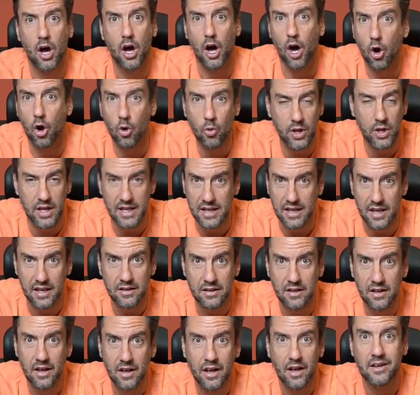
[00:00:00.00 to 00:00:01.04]
owning it,
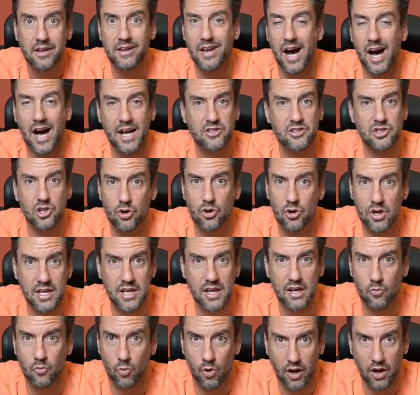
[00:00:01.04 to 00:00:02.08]
not turning
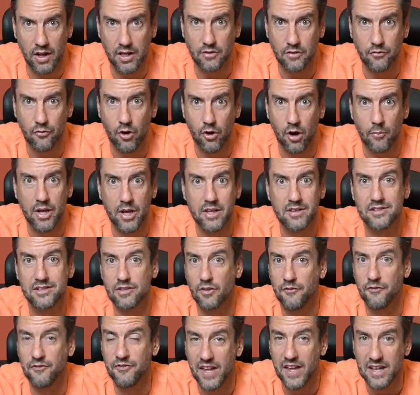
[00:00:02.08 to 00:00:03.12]
and running from it,
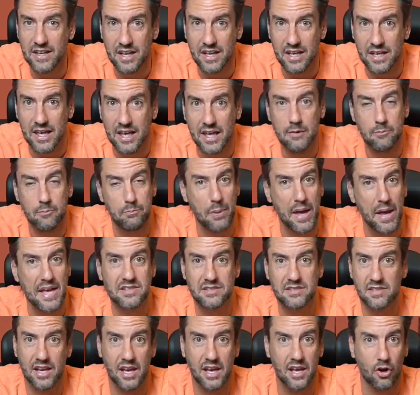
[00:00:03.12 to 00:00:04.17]
defending it,
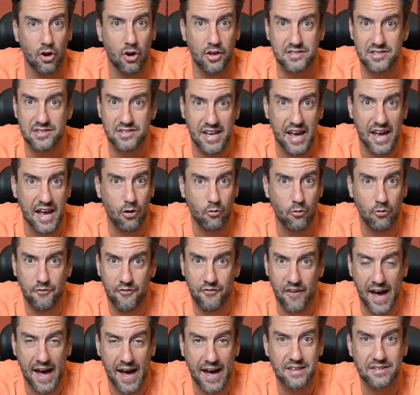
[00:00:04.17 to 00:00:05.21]
basing it on sound
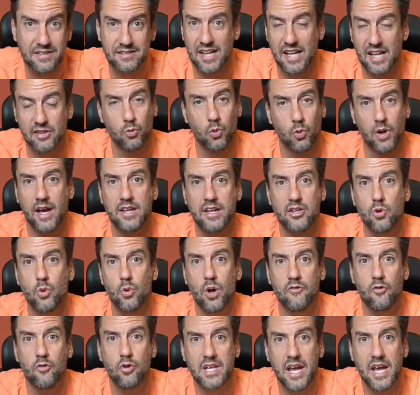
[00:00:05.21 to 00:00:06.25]
facts. That's what I do
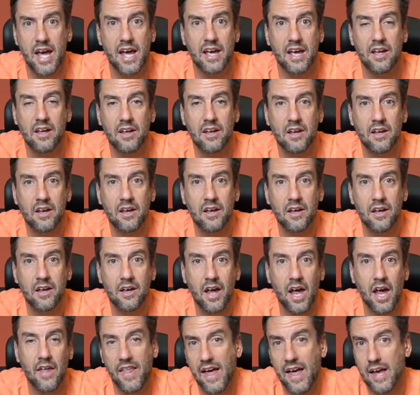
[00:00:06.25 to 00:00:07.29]
every day.
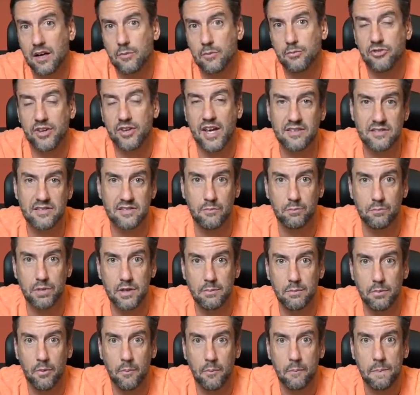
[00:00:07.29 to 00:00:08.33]
And that upsets some
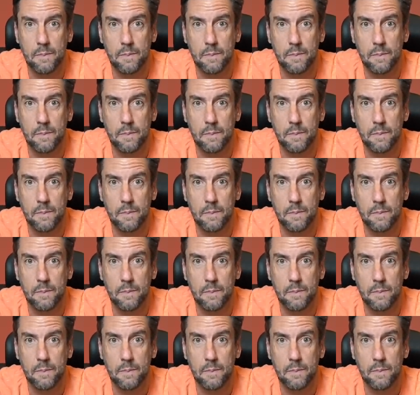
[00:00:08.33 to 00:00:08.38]
people.